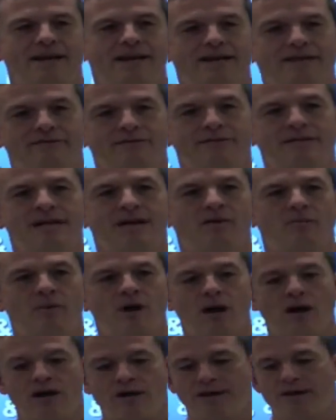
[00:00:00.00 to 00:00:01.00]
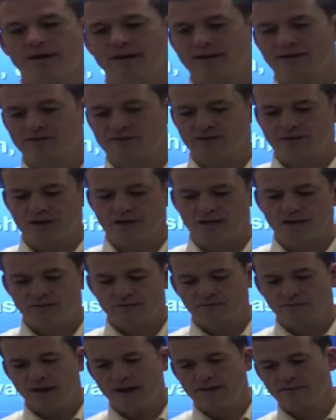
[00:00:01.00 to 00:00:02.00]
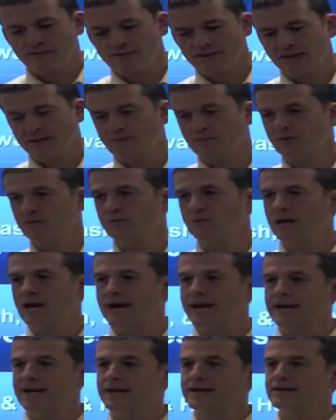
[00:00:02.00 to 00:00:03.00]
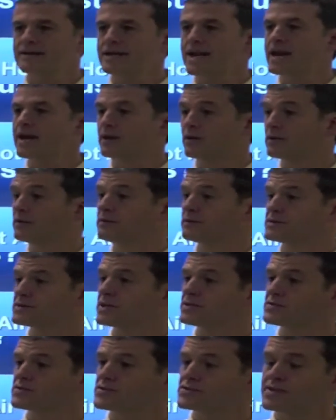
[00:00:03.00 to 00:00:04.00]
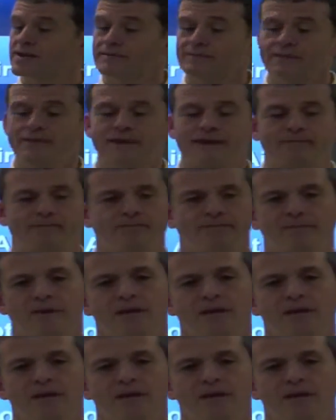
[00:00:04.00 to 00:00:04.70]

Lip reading: And even Dale Martin, a rather skeptical guy at Yale, says the same thing.